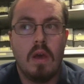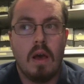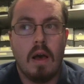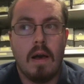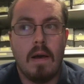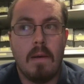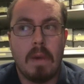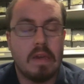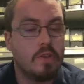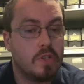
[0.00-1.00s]
Um, I
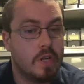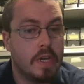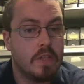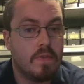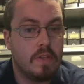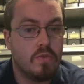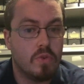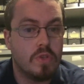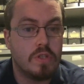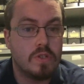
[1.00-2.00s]
guess Giants fans
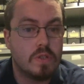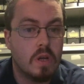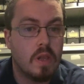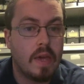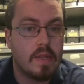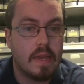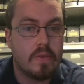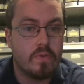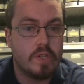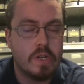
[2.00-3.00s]
really just don't like
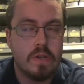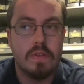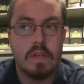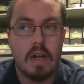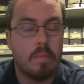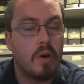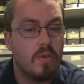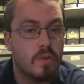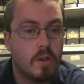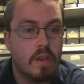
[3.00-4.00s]
Daniel Jones on a
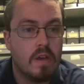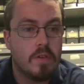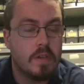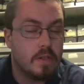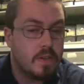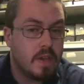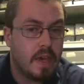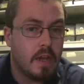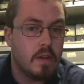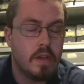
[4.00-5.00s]
personal level, and it's
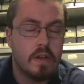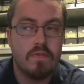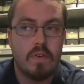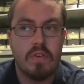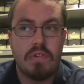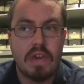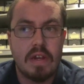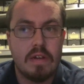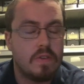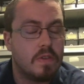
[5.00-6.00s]
sad. It is very sad,
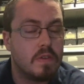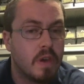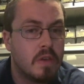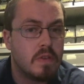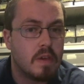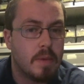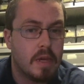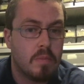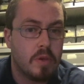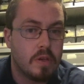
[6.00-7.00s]
and it's disgusting in my
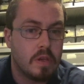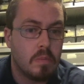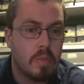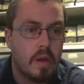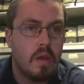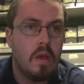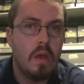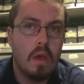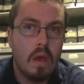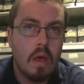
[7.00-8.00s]
opinion. But
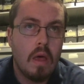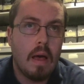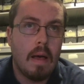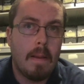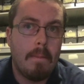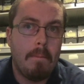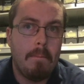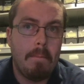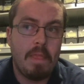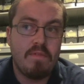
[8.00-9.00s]
um,
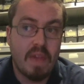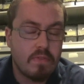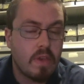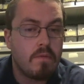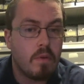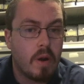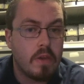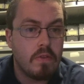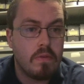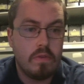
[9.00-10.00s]
fans have the
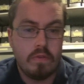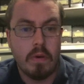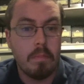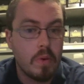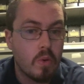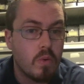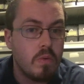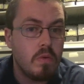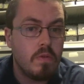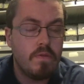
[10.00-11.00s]
right to boo,
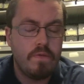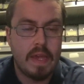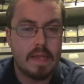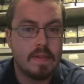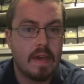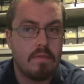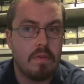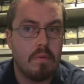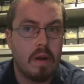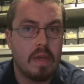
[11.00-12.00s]
fans have
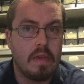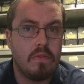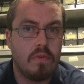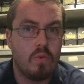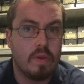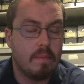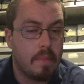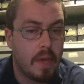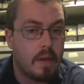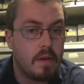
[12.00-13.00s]
the right to get
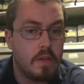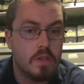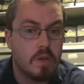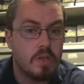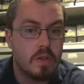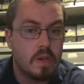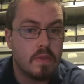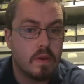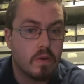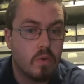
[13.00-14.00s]
mad, especially at
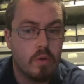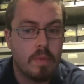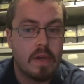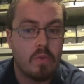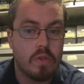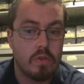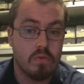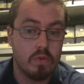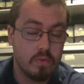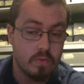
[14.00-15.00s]
their quarterback when you
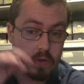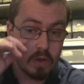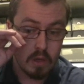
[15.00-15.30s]
lose.